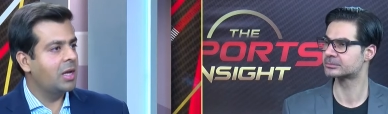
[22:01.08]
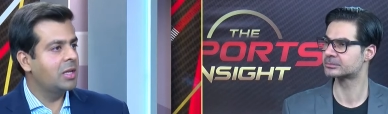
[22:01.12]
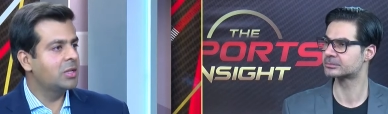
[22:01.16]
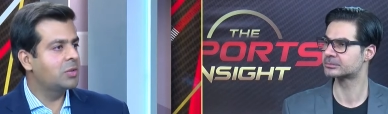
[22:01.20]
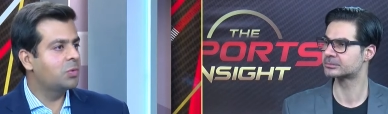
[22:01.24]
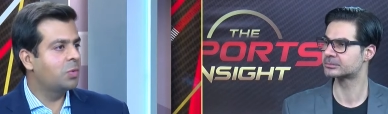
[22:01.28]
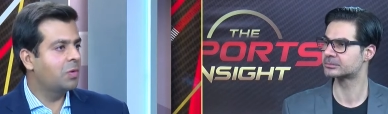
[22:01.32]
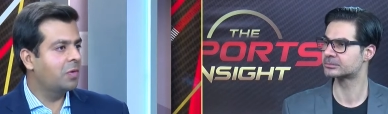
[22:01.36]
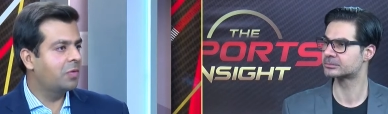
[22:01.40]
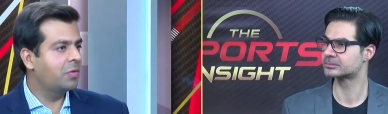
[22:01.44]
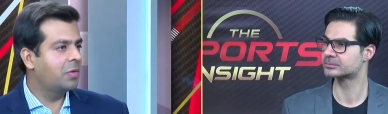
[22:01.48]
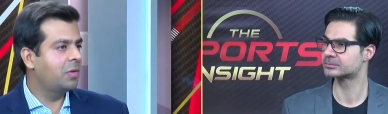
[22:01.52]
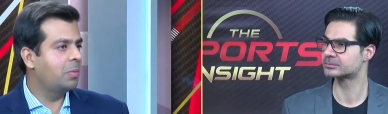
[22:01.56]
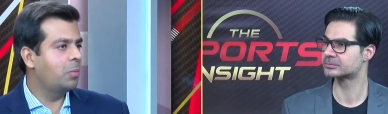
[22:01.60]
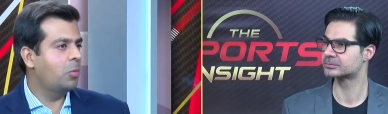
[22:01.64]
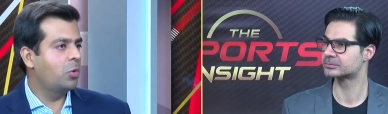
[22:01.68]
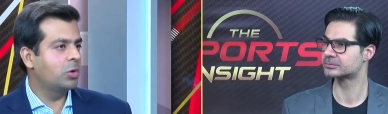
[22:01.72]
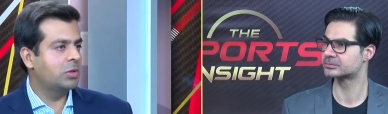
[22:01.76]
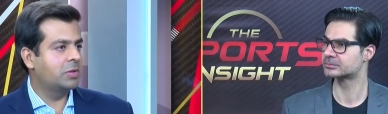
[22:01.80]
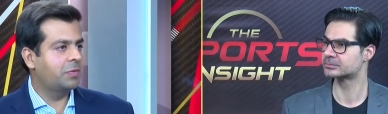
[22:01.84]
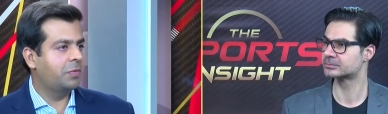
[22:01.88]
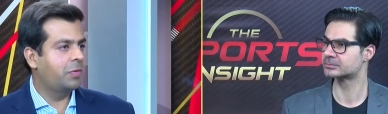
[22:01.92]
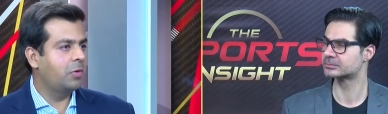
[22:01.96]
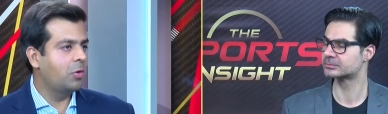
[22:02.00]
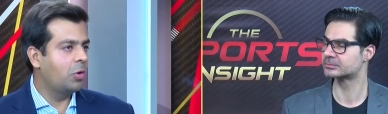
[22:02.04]
Speaker 1: against one of the
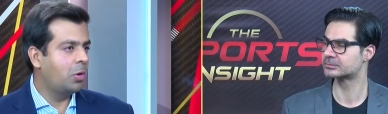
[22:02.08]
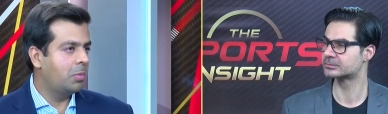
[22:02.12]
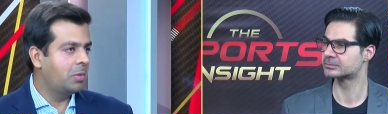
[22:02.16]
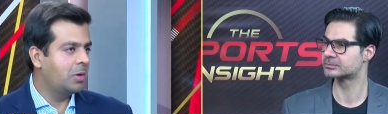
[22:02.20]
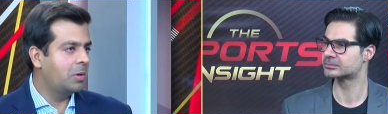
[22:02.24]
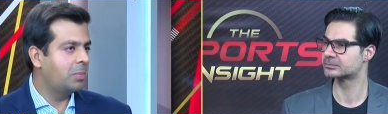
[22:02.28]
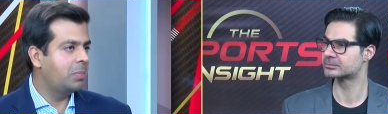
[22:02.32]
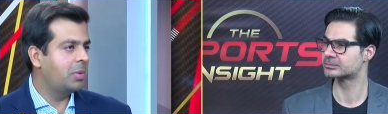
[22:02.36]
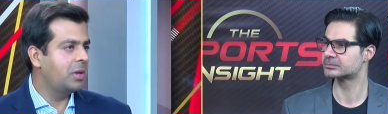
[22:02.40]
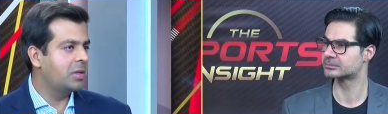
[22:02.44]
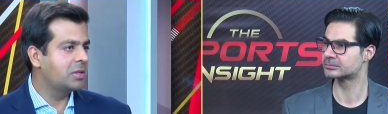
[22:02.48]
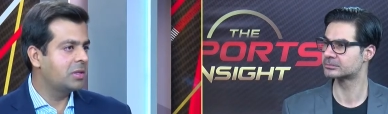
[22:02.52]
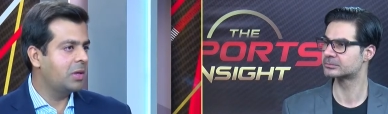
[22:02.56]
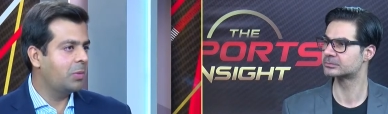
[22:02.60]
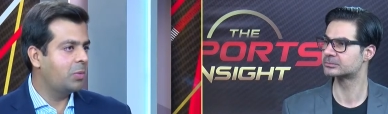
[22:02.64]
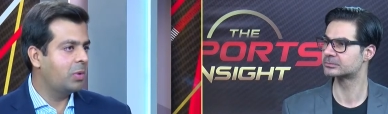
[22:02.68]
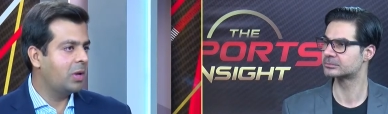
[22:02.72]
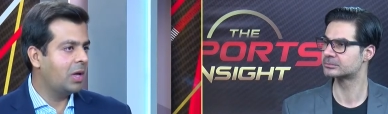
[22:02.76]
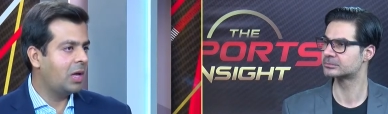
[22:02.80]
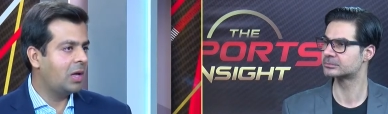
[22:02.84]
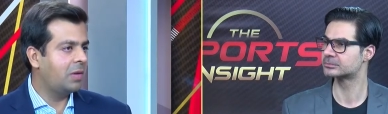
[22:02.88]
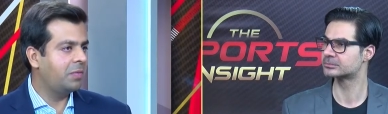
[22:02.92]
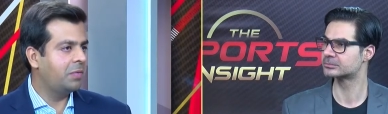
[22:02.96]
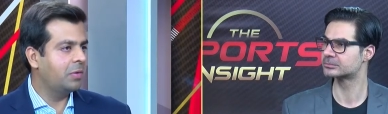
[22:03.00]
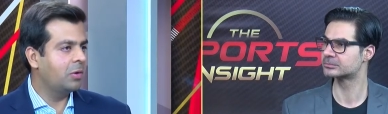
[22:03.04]
most phenomenal players that we
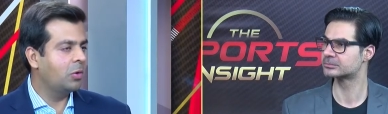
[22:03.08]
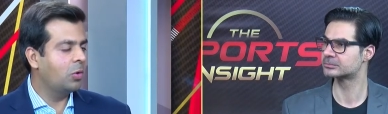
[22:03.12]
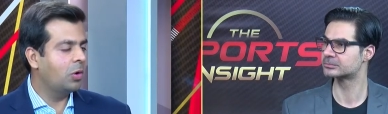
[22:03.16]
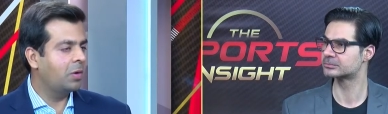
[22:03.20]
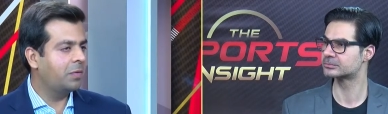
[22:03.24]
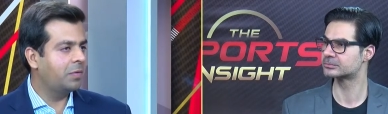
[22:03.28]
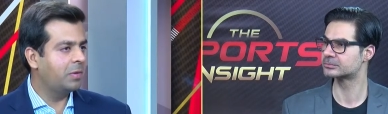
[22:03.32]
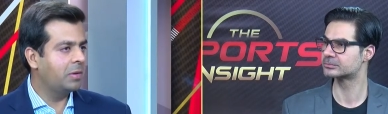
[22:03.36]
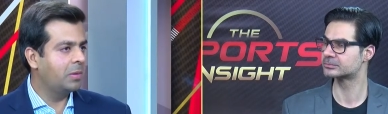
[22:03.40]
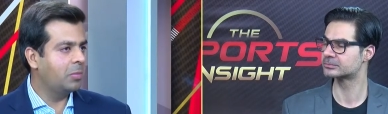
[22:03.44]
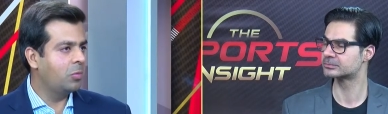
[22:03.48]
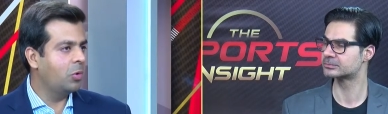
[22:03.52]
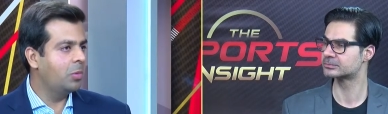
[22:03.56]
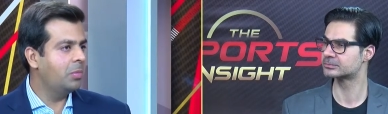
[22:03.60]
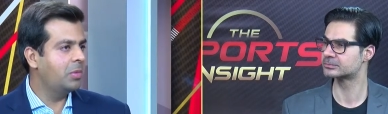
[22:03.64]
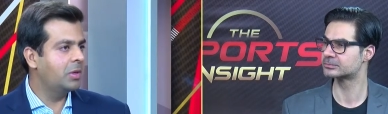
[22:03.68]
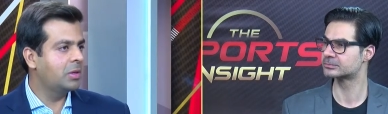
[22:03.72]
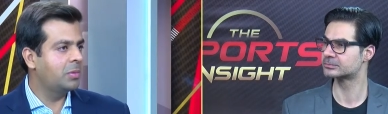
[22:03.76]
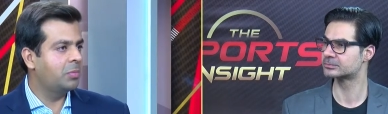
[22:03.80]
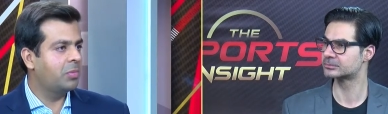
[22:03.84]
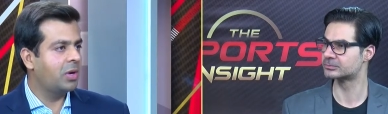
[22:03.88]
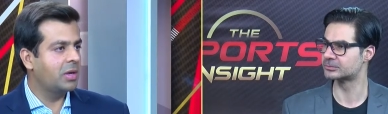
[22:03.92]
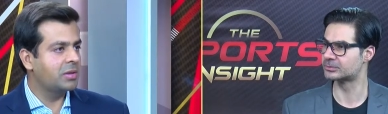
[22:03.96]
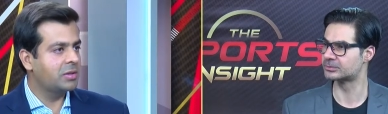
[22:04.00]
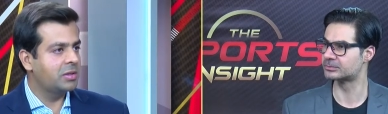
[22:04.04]
have in golf in the
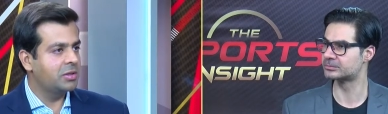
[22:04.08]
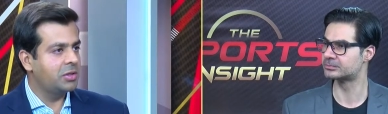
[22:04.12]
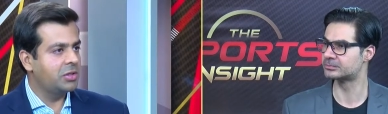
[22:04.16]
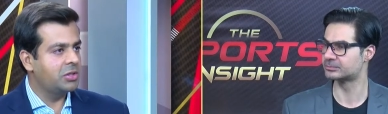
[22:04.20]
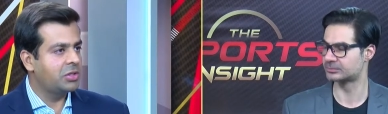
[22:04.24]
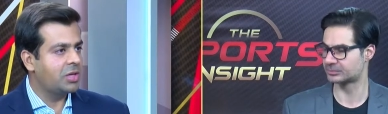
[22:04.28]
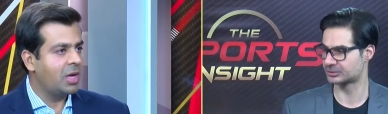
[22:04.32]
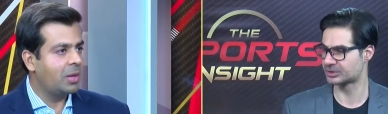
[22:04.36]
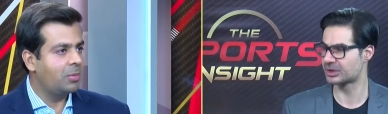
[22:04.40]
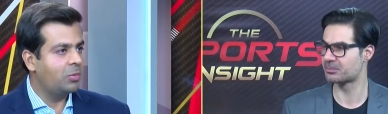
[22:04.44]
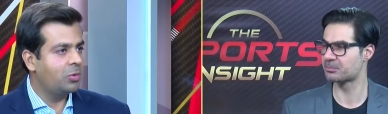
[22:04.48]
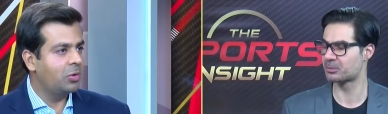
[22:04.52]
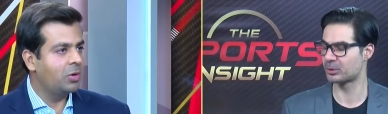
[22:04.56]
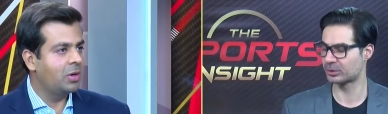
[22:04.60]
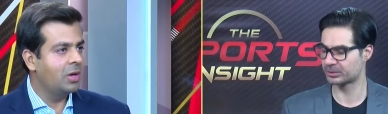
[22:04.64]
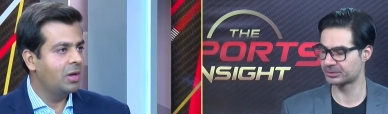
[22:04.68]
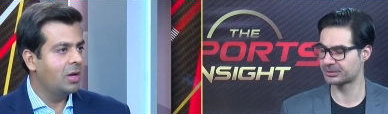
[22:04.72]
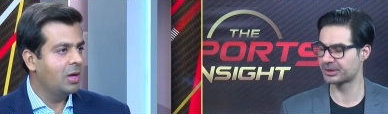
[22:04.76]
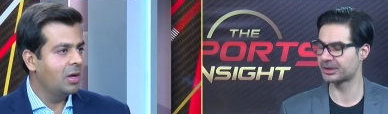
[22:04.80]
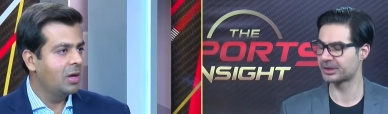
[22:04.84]
moment, Bryson DeChambeau,